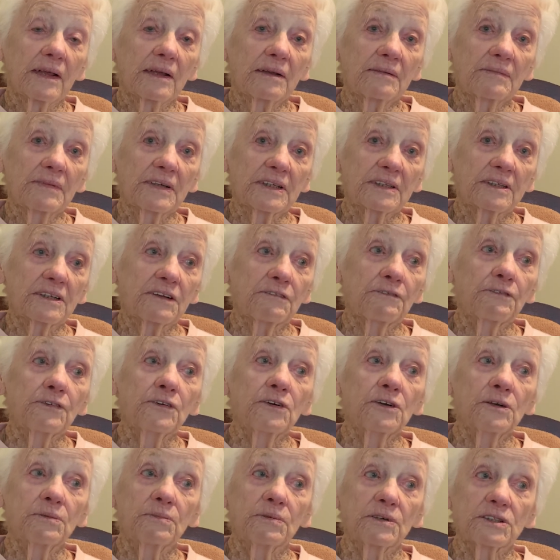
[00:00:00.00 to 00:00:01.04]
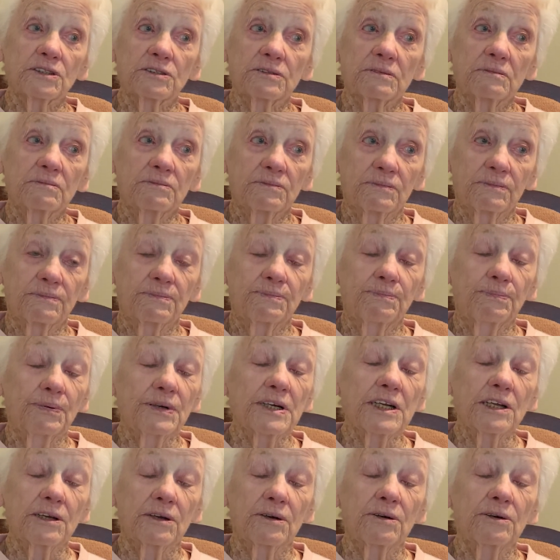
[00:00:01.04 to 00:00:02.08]
But the food was
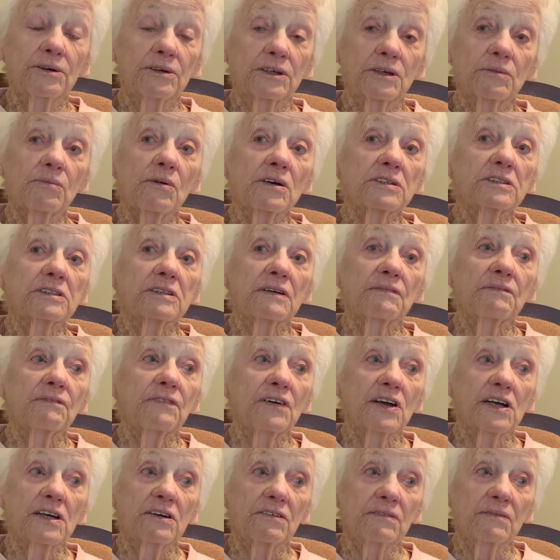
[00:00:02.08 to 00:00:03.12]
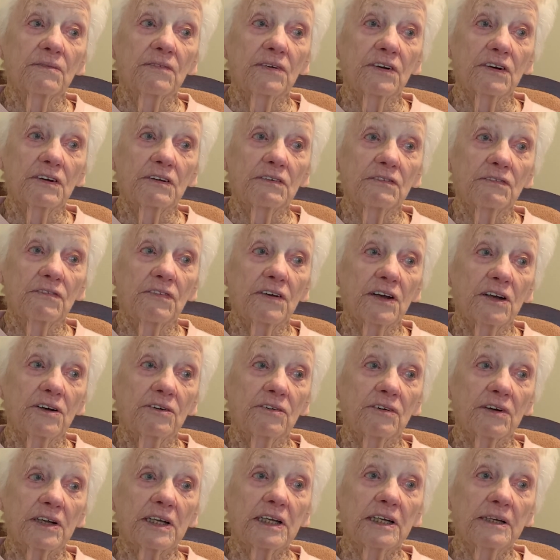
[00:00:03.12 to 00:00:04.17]
pretty good. It wasn't very, very
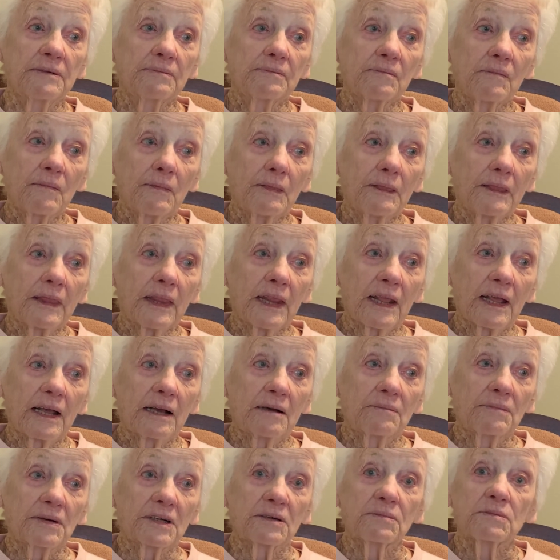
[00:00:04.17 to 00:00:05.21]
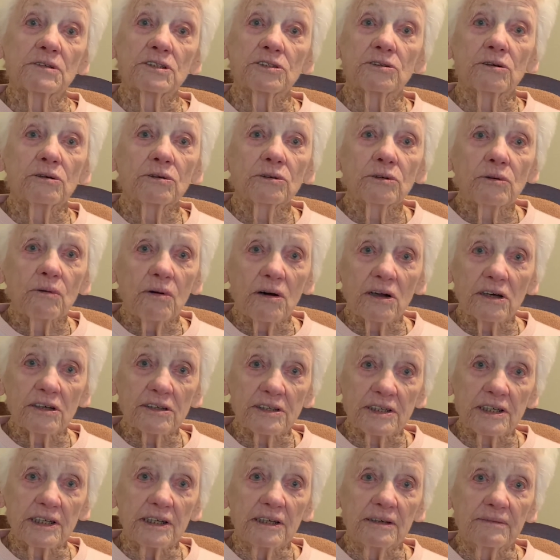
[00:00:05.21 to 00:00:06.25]
varied, but it was good
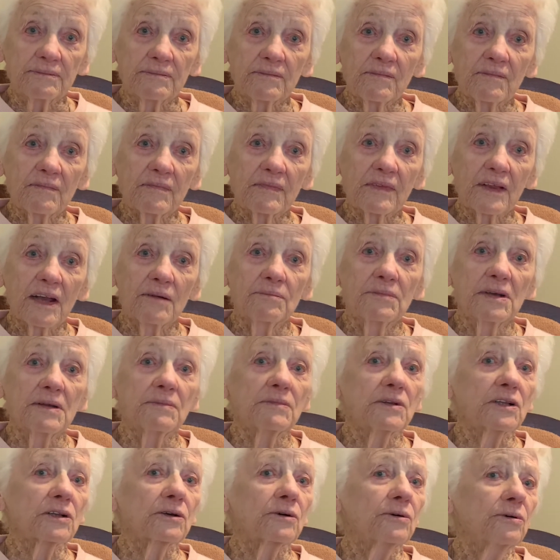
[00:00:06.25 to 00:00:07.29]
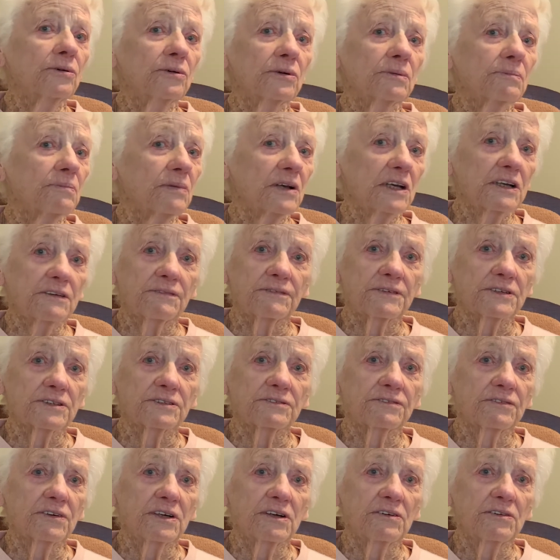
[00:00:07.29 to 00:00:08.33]
quality. I remember the corned beef
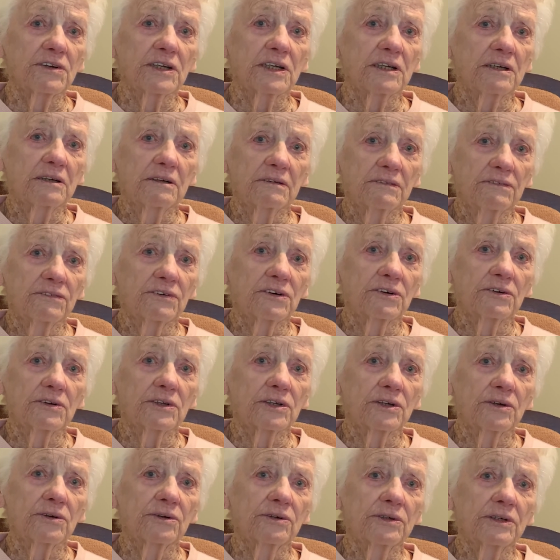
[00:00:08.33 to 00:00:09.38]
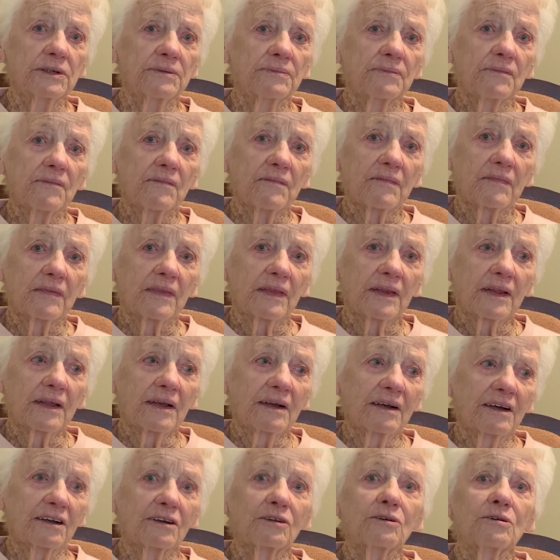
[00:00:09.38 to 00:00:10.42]
was very, very good, and of